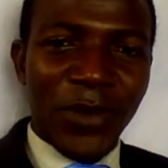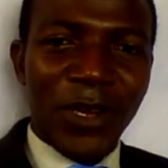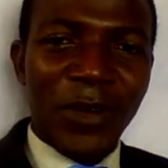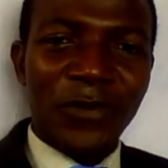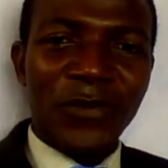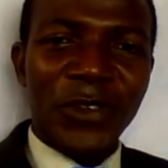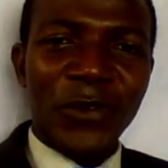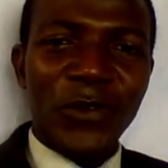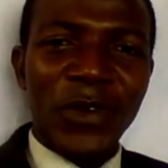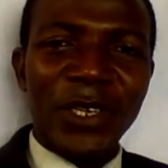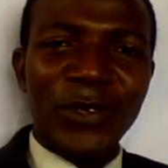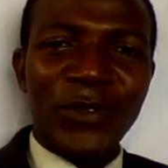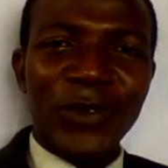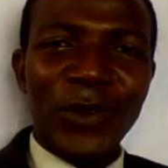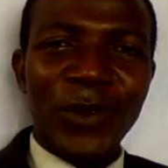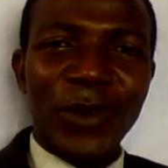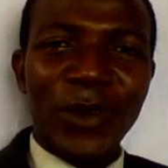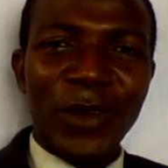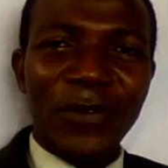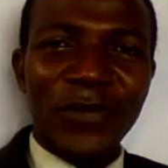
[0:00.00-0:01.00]
One of the
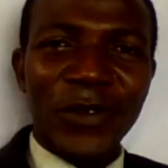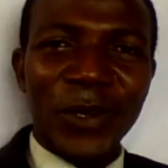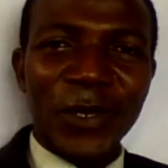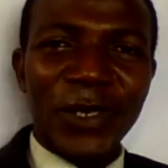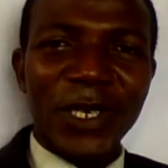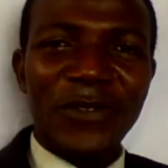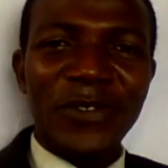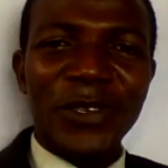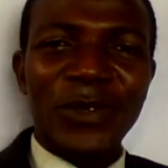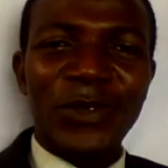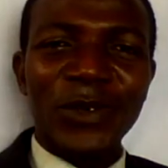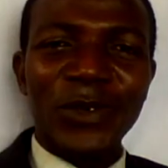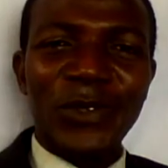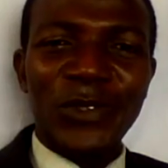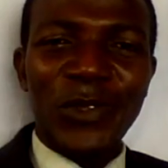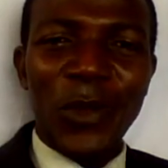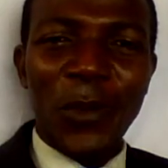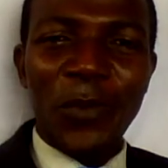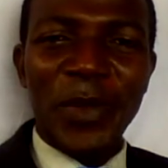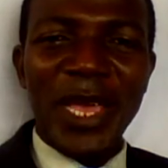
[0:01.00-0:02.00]
ways to love yourself is
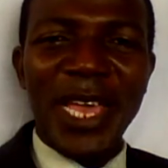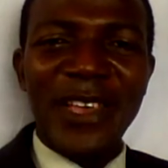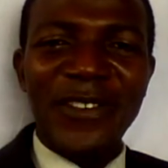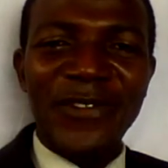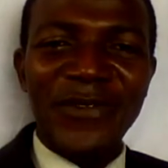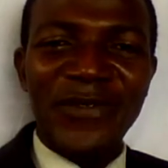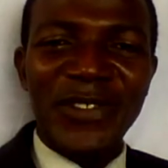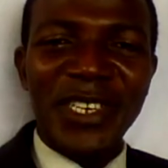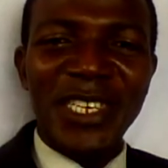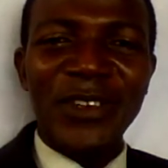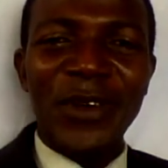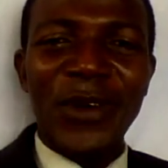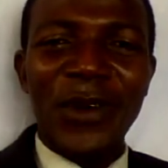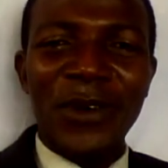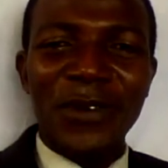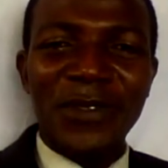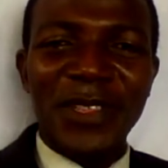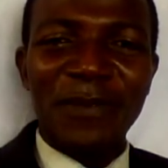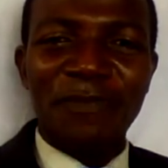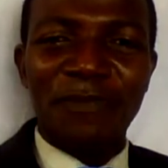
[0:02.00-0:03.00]
to stop envying
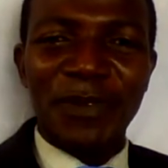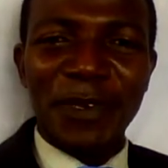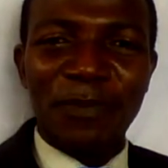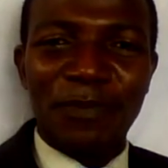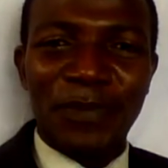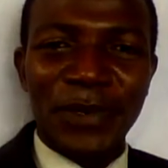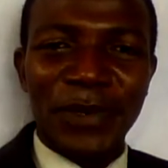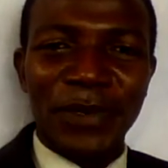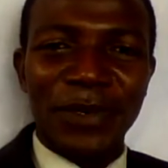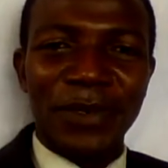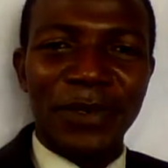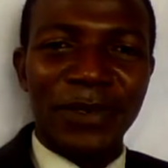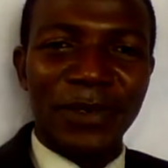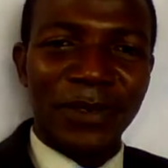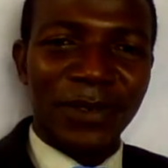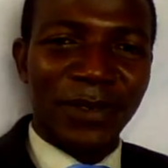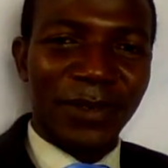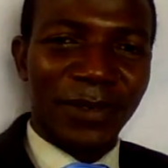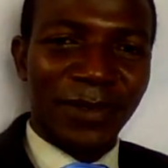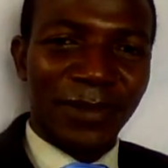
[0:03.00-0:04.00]
other people.
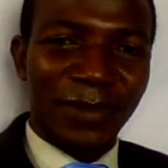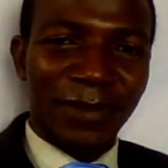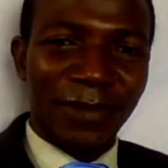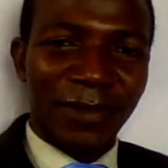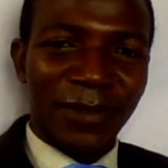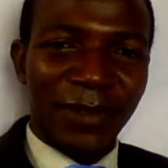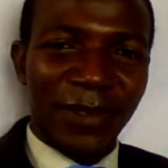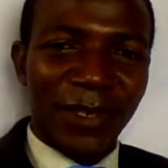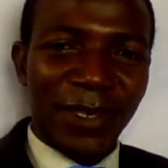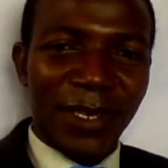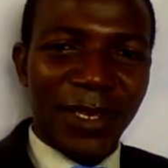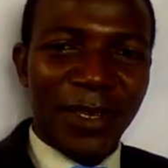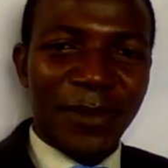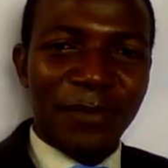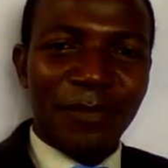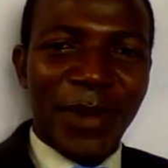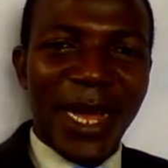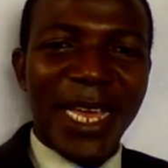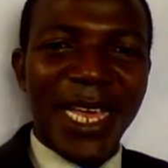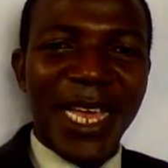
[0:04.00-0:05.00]

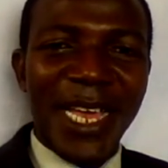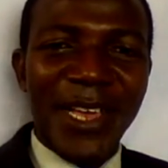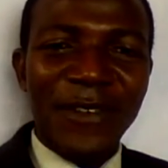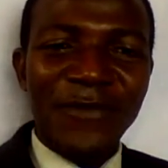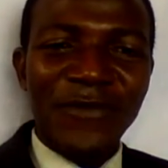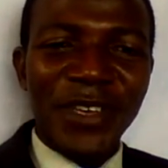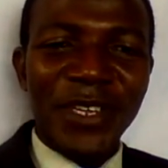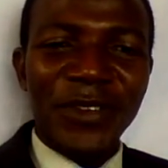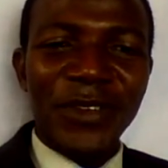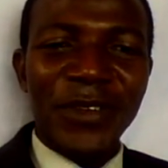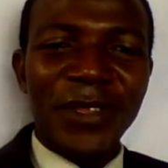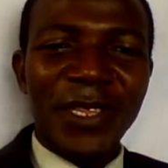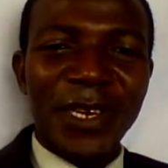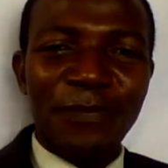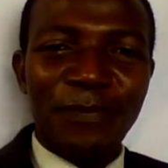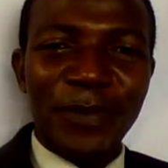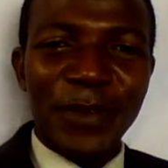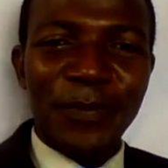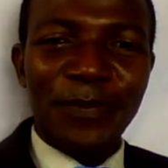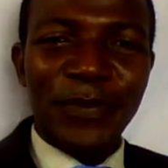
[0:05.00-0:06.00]
By envying
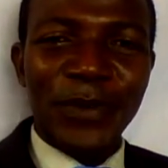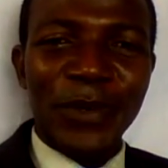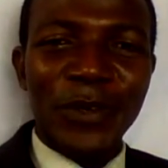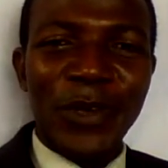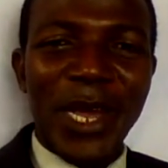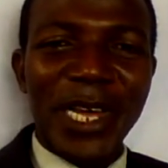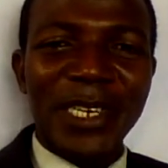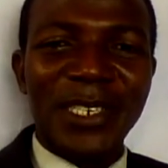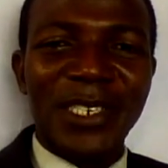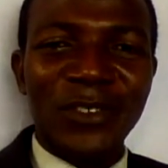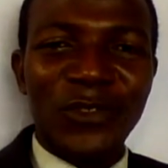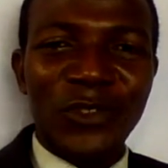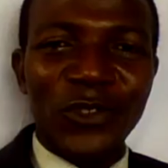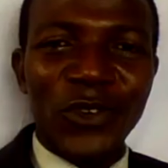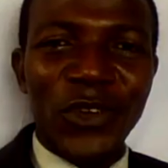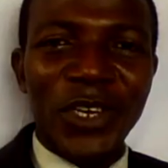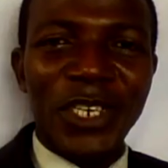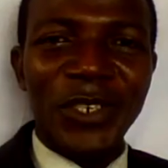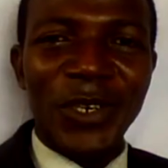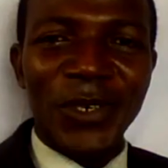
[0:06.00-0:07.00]
other people, you are
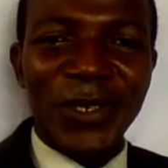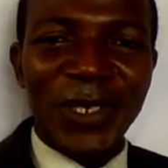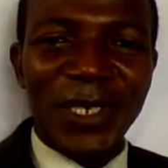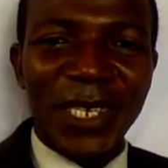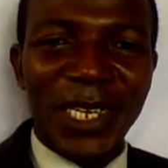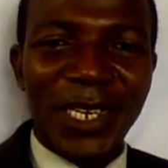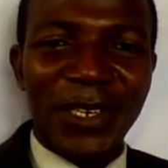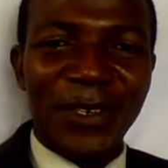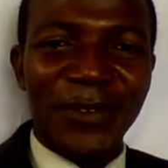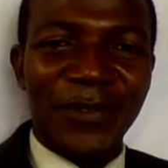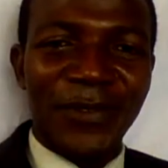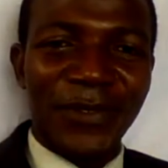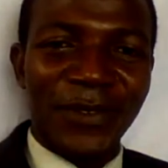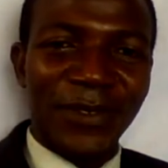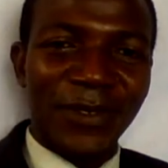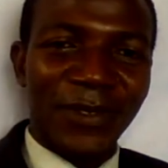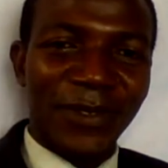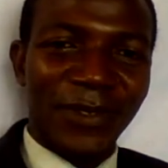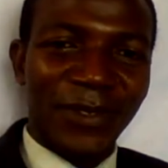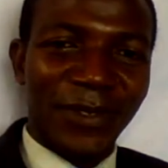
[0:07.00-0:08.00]
destroying yourself.
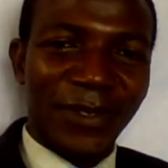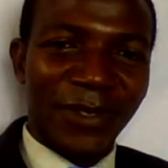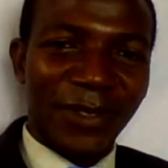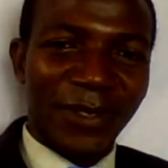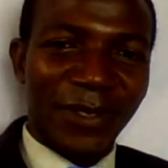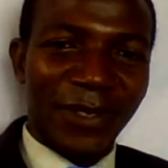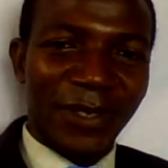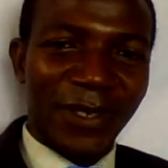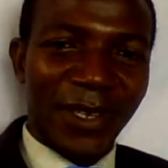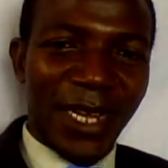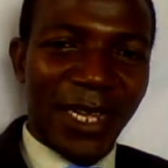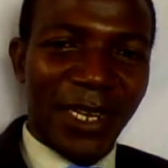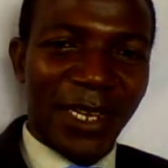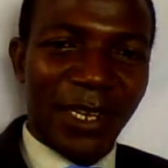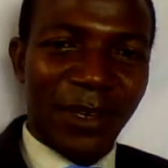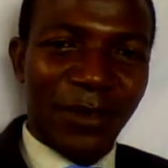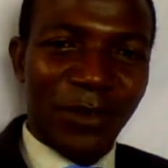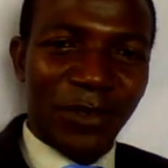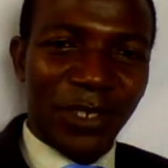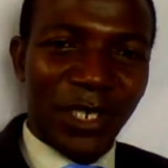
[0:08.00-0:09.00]

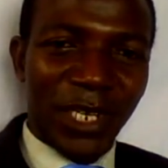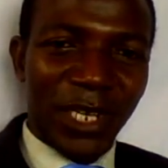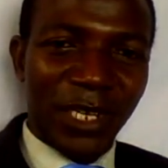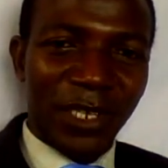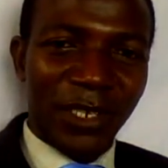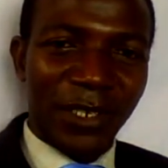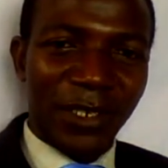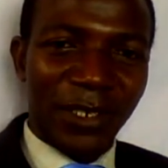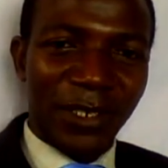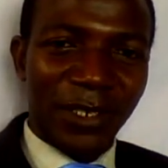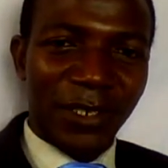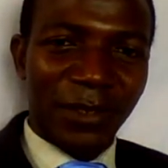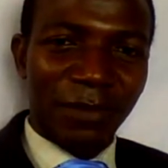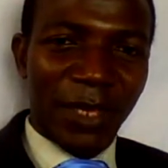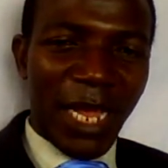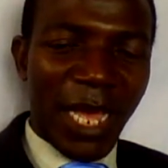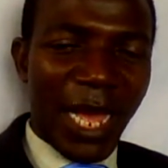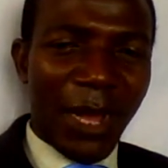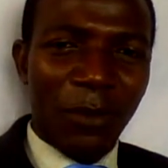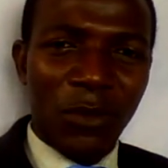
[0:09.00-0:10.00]
Hallelujah.
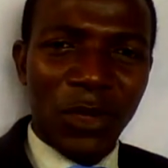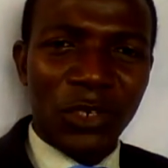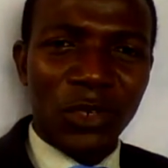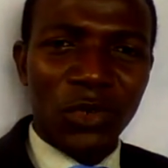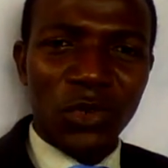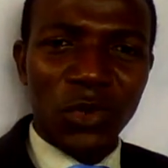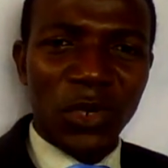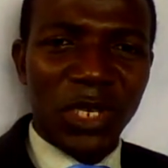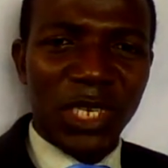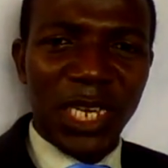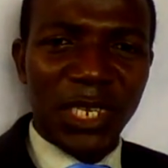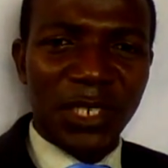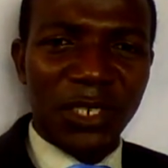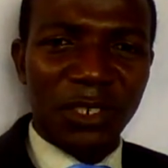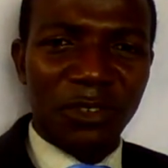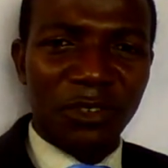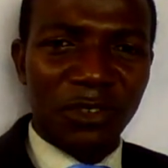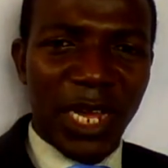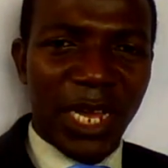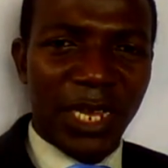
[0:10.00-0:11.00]
I want you to
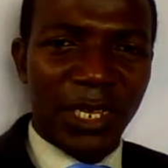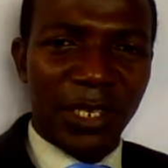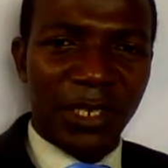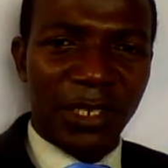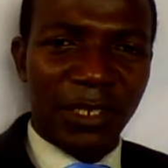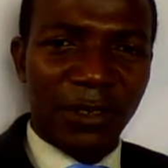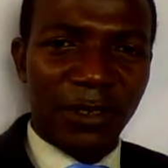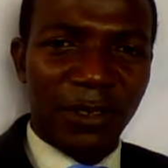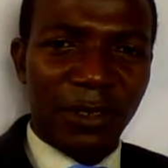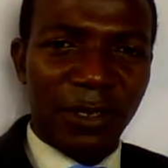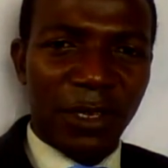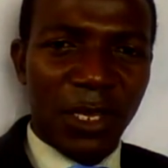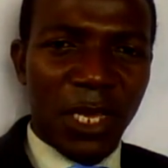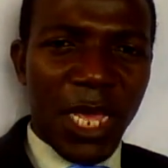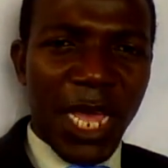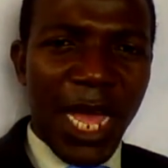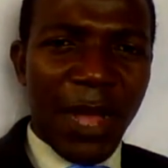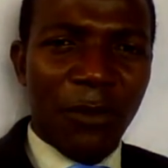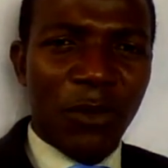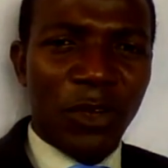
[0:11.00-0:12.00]
get it right.
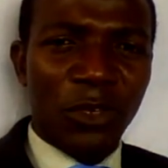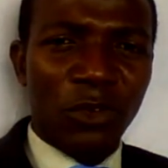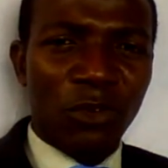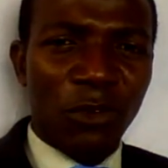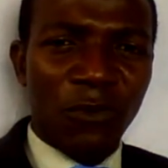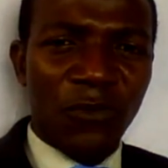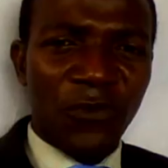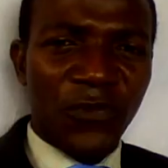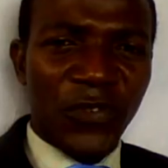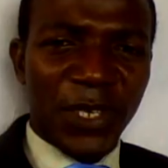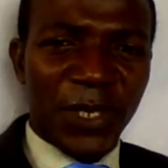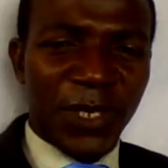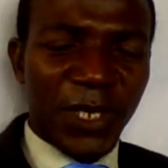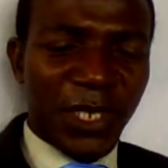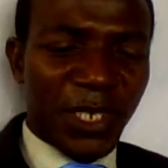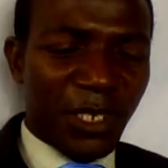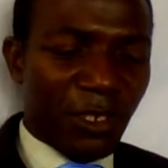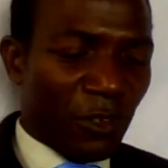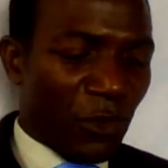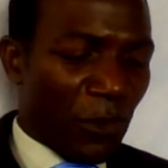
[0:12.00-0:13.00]
I want you to
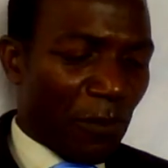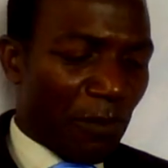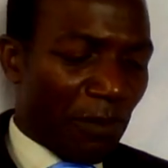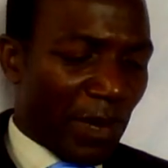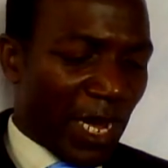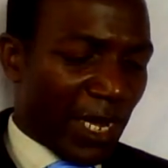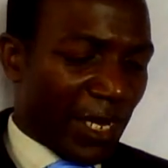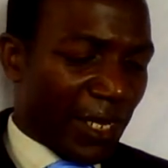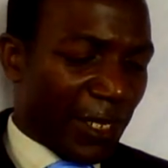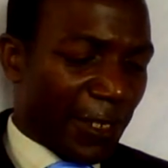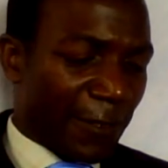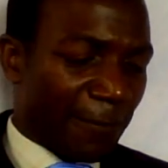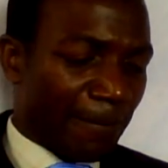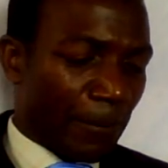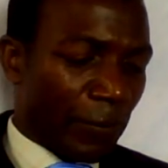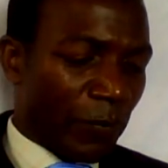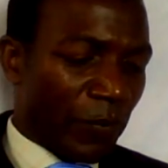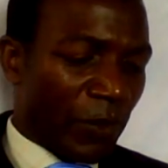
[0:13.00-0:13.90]
fix it in your mind.